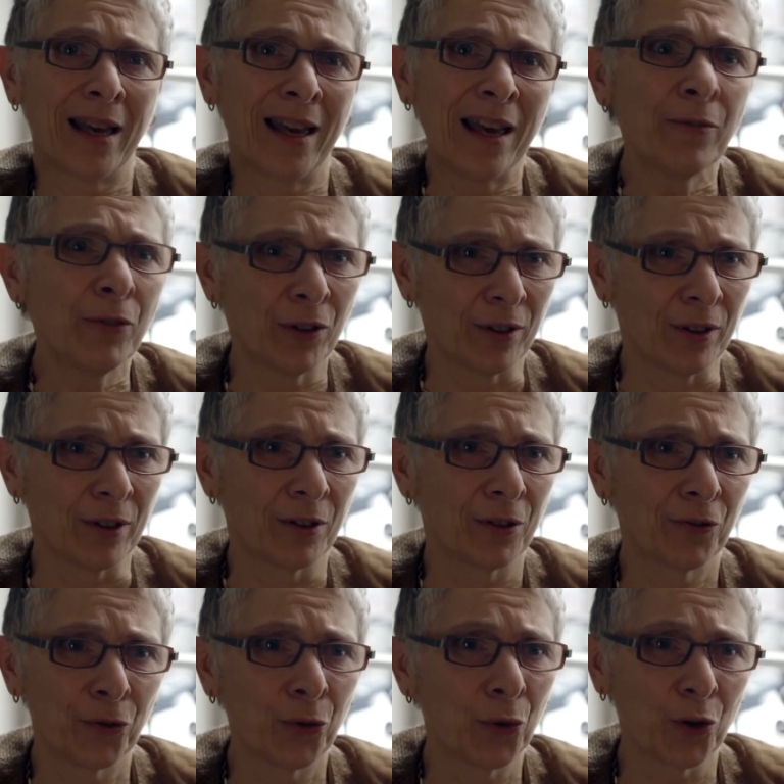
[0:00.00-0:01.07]
heaven
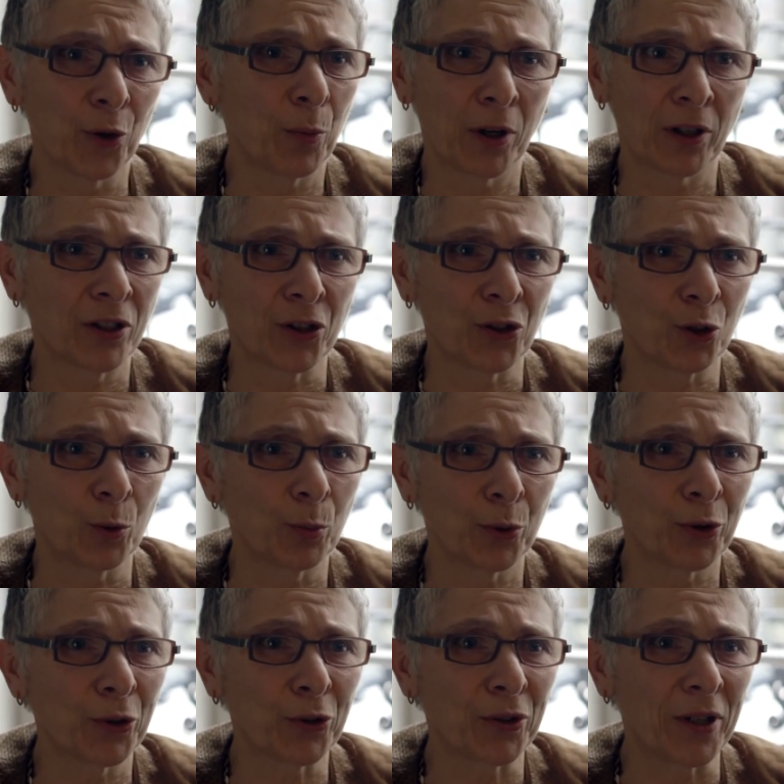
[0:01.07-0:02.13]
for the politician or
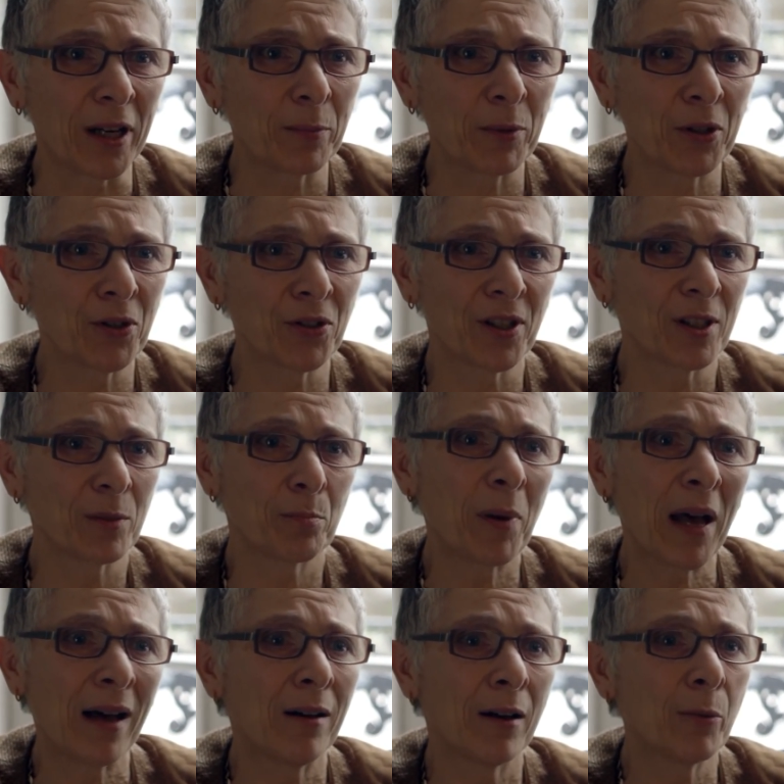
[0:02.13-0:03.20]
bureaucrat because it's
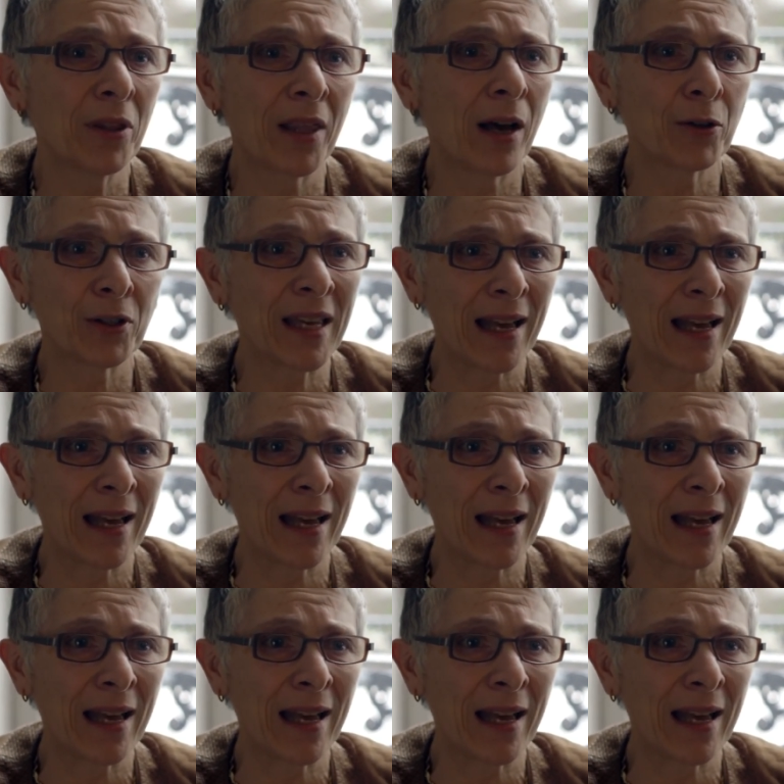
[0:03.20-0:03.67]
power without